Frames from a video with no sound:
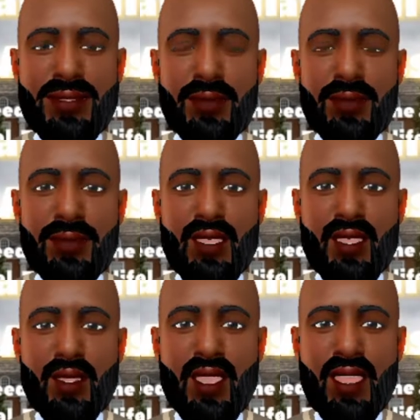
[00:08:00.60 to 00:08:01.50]
to
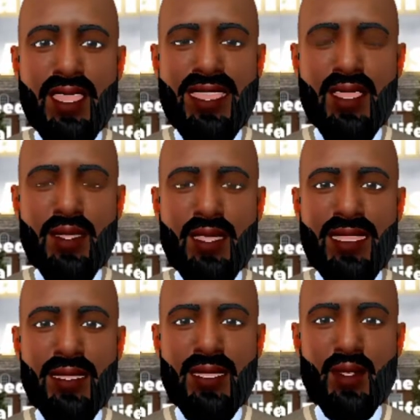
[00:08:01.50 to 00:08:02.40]
combine two
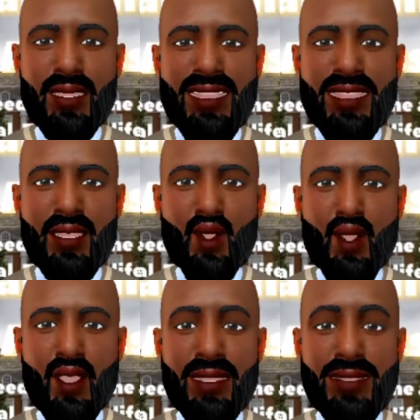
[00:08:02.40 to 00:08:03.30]
businesses into
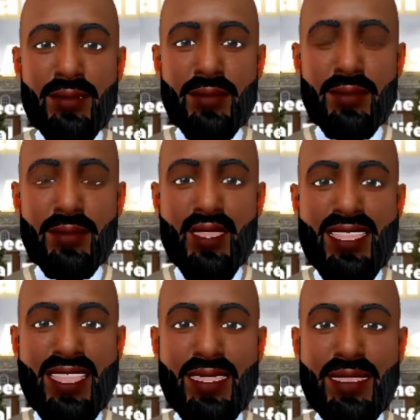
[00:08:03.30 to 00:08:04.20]
one. The
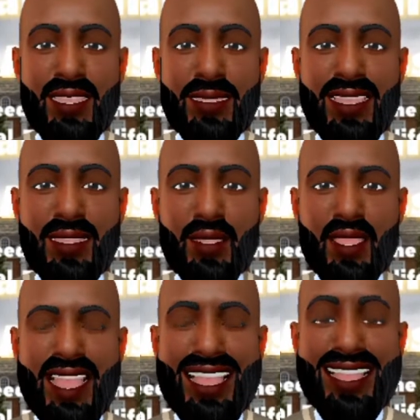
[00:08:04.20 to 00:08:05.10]
entities that
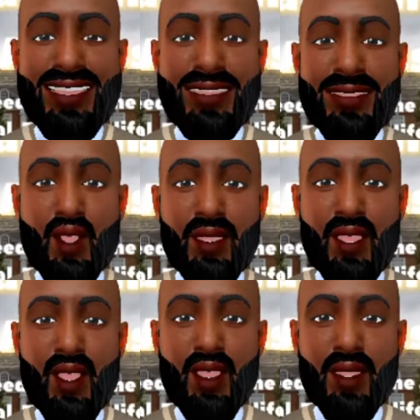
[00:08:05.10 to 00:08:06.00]
combine are
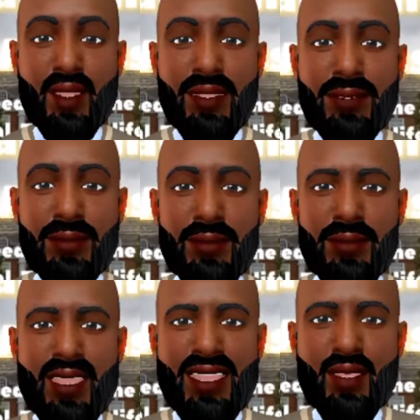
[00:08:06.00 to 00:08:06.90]
called
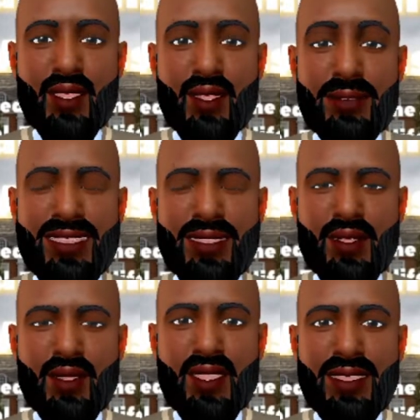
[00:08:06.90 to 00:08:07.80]

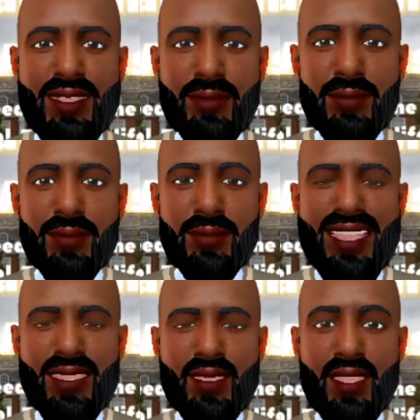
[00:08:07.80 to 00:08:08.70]
constituent
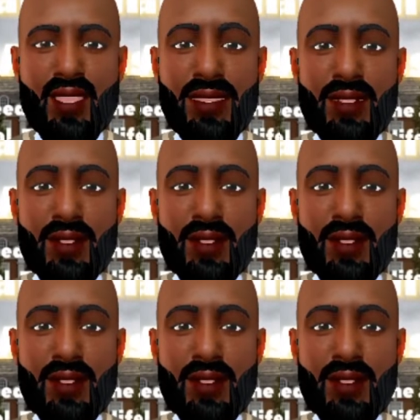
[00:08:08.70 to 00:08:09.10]
entities,